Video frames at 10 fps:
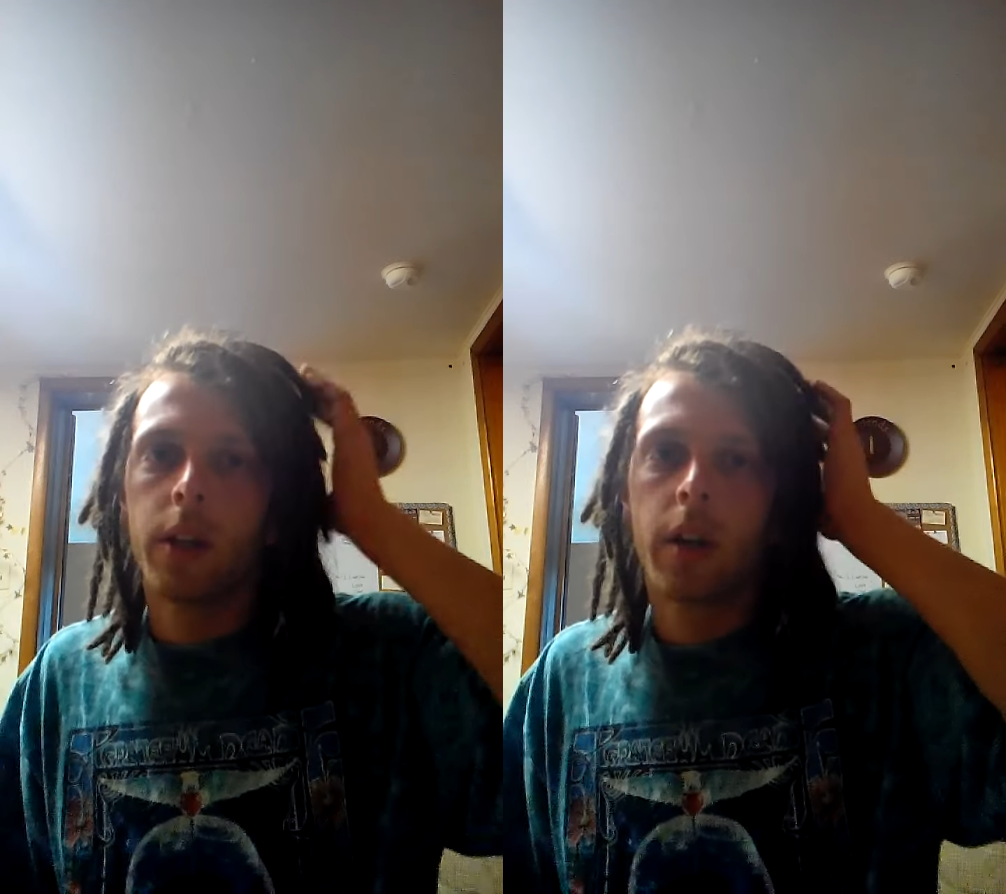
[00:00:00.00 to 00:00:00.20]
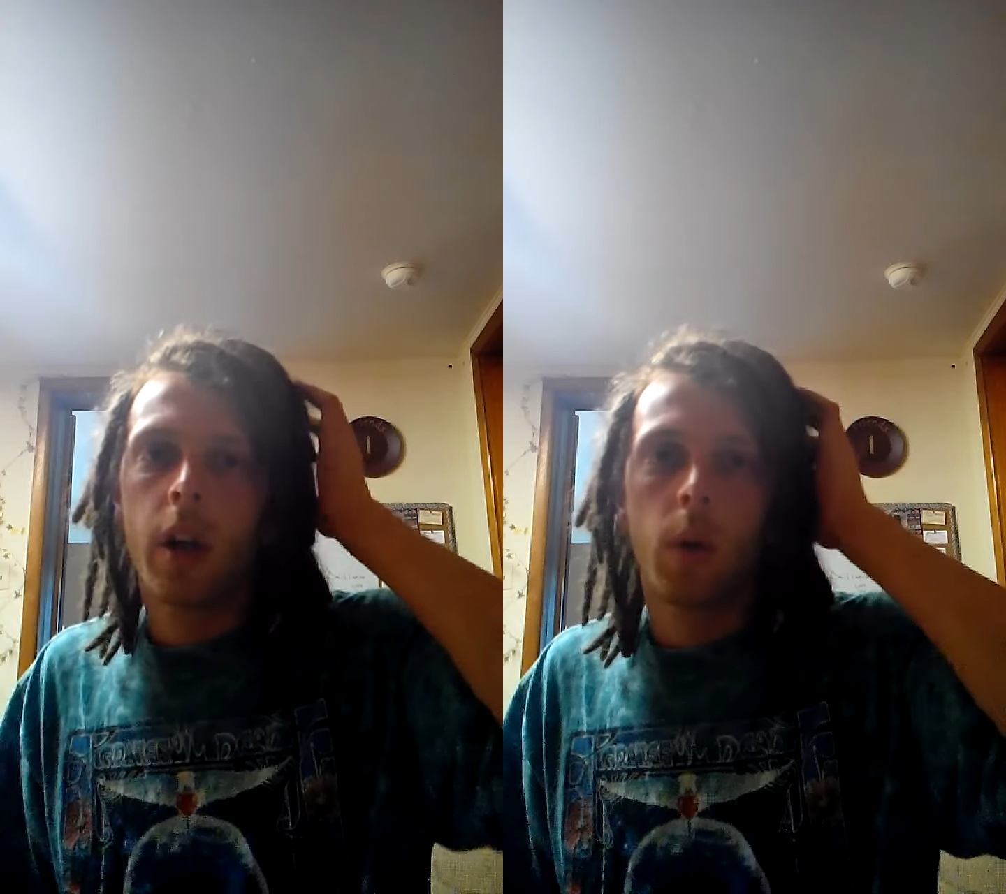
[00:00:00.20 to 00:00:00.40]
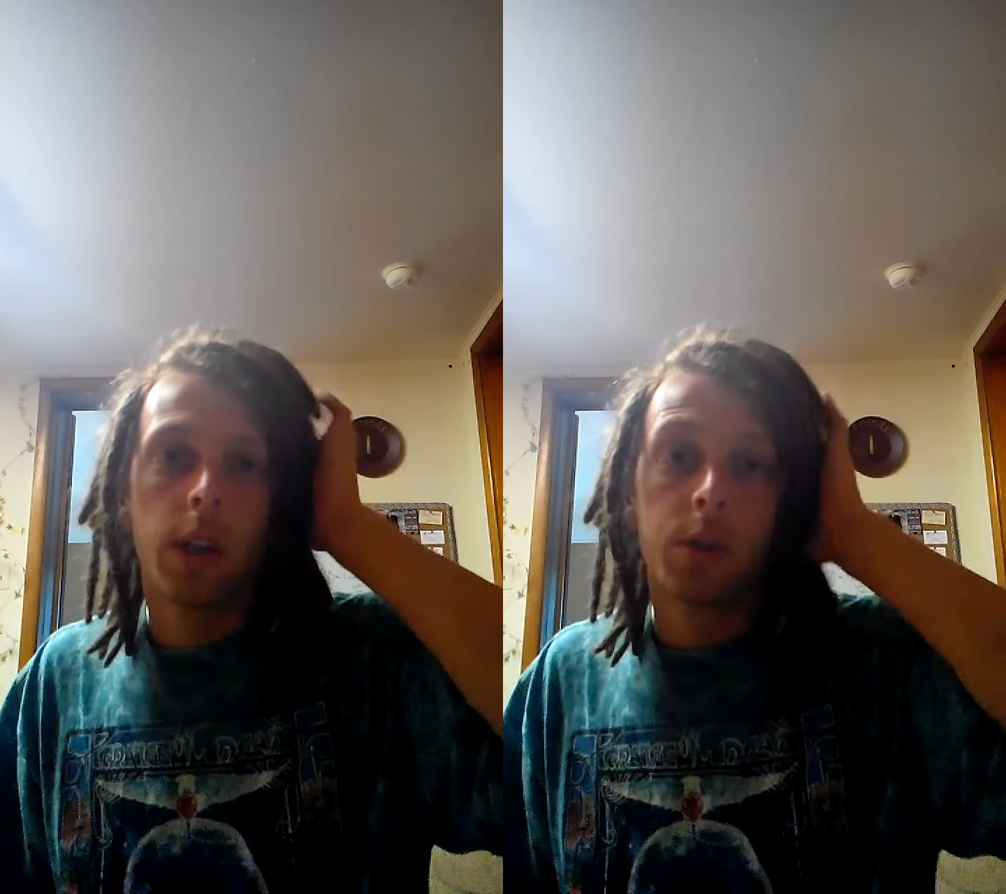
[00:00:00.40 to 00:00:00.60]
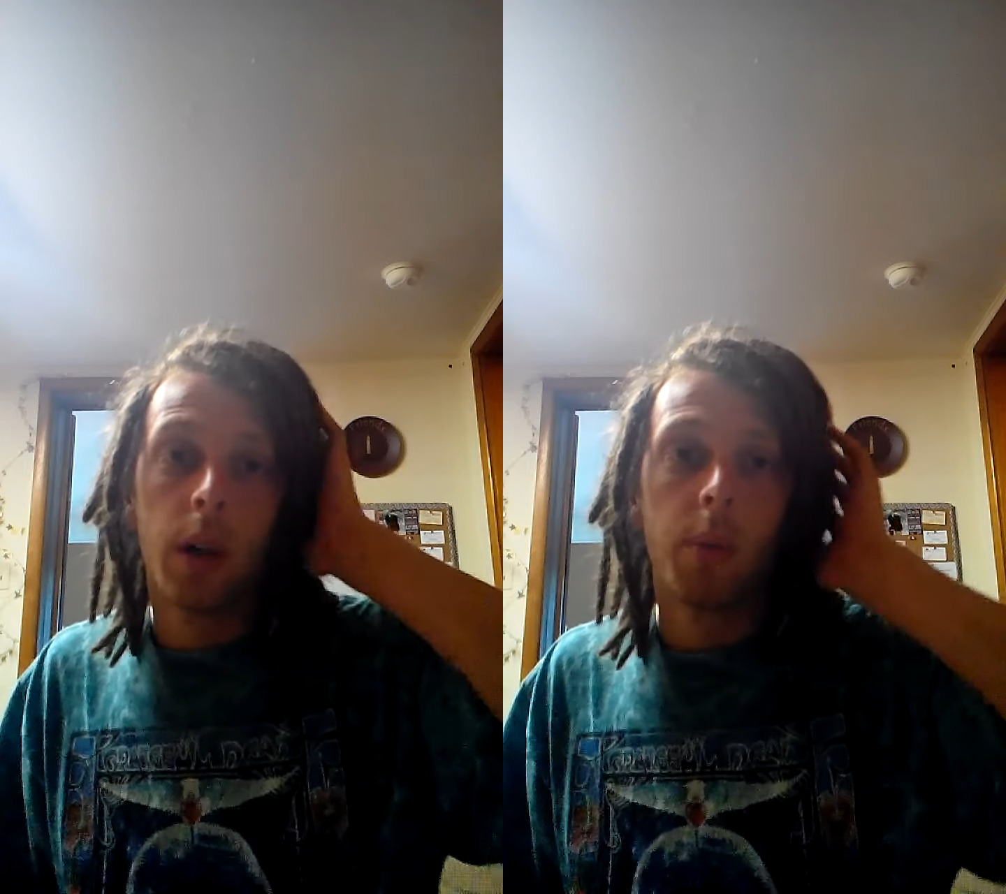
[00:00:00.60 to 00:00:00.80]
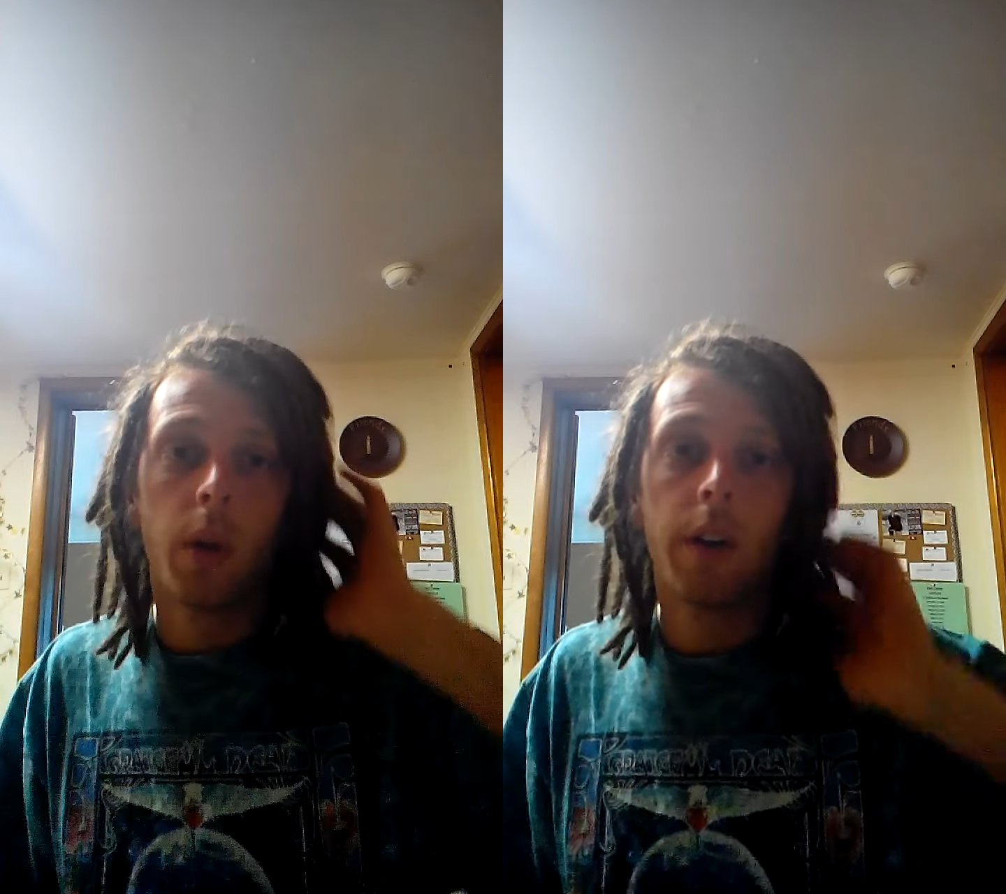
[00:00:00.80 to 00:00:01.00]
or clockwise
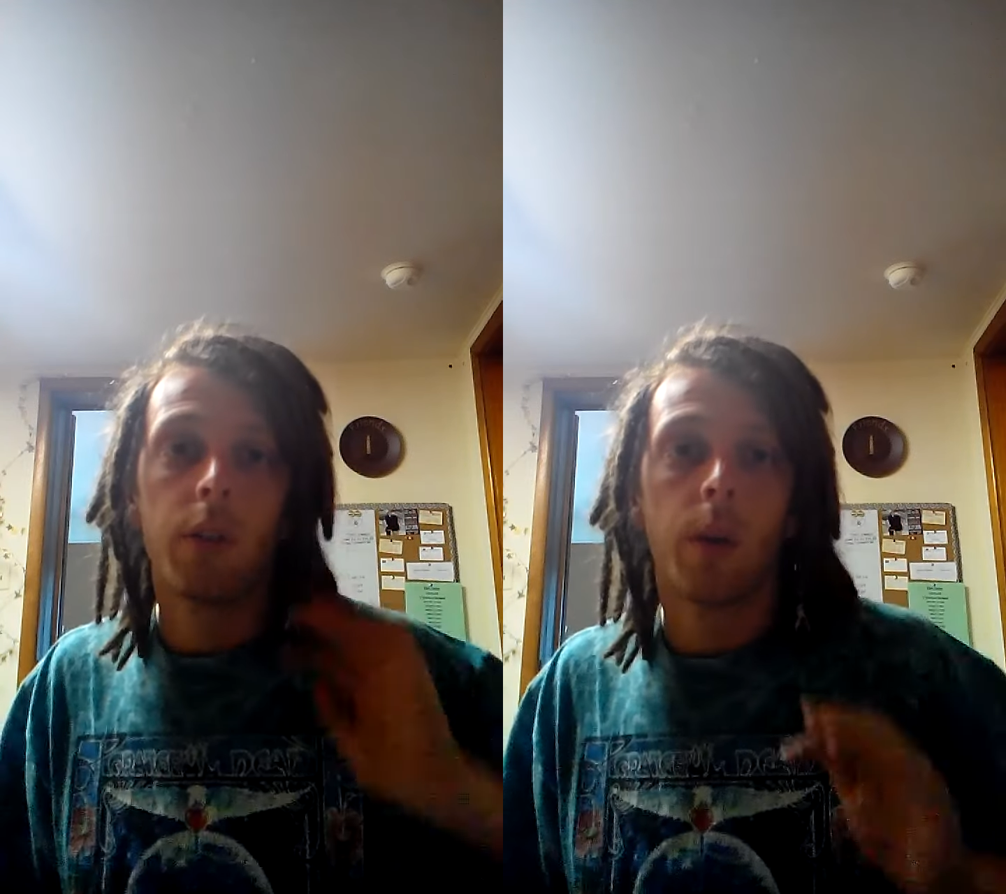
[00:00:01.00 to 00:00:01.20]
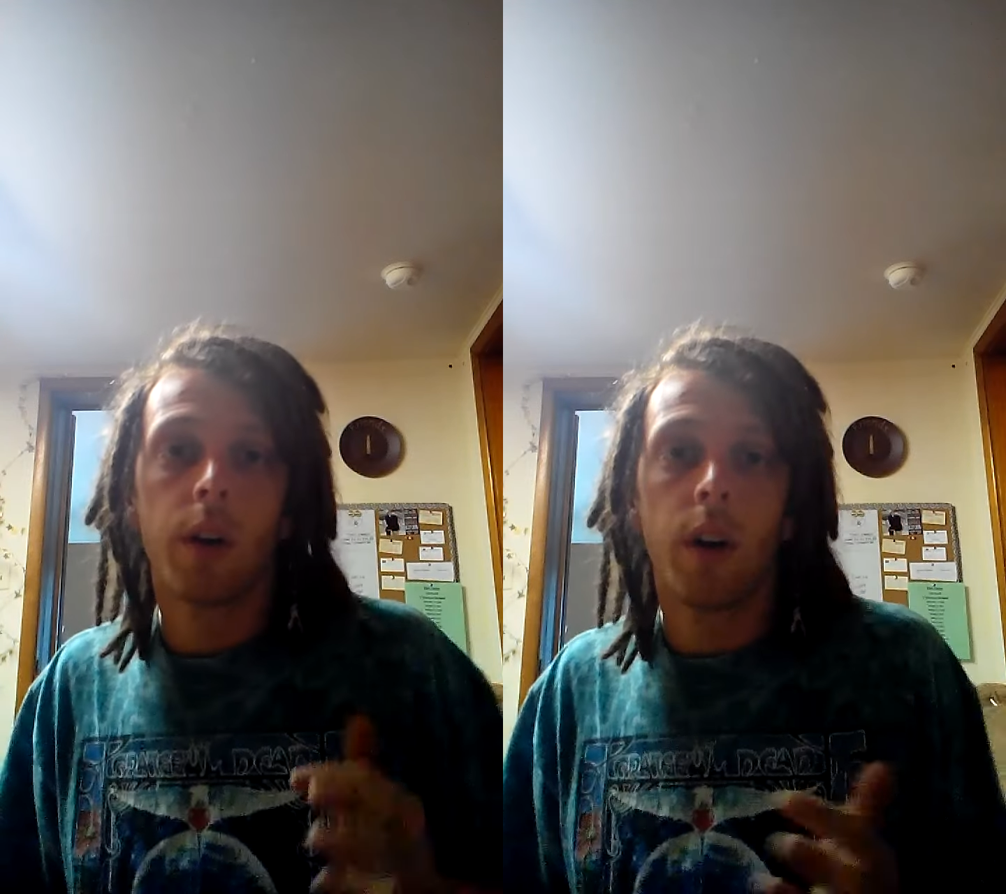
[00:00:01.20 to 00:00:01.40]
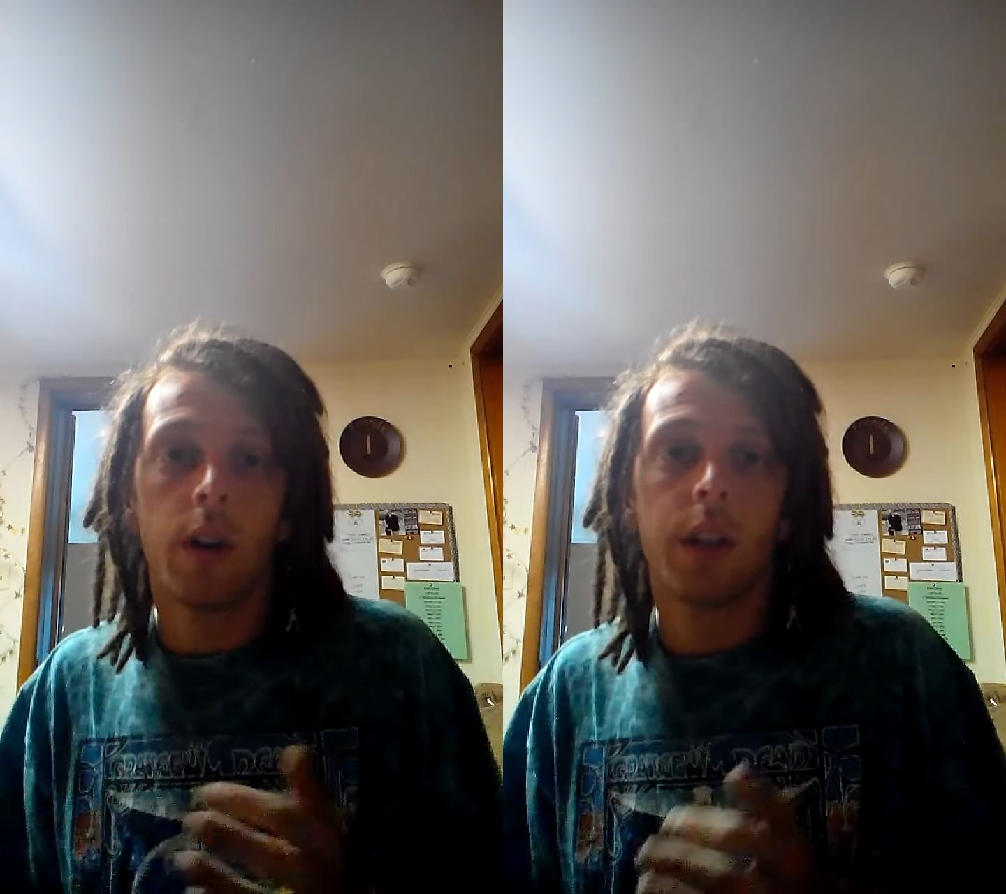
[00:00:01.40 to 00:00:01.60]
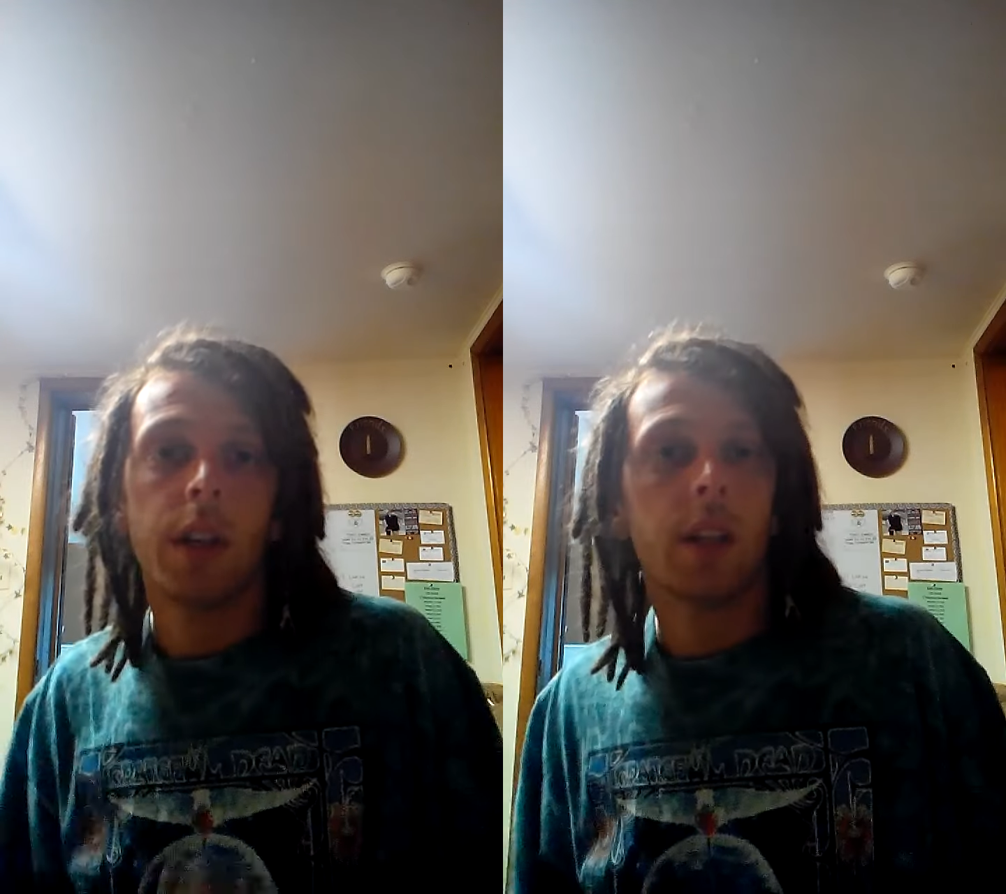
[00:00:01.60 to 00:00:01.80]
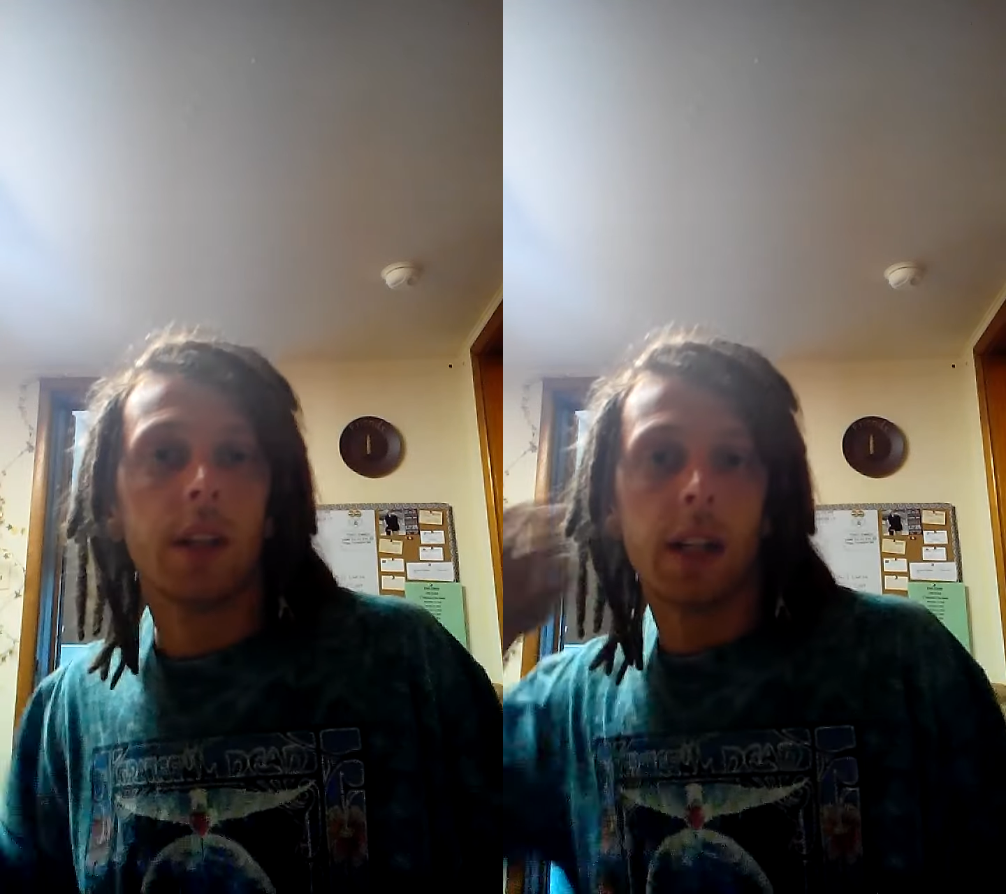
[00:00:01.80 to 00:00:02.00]
rubbed, whatever you want to call it.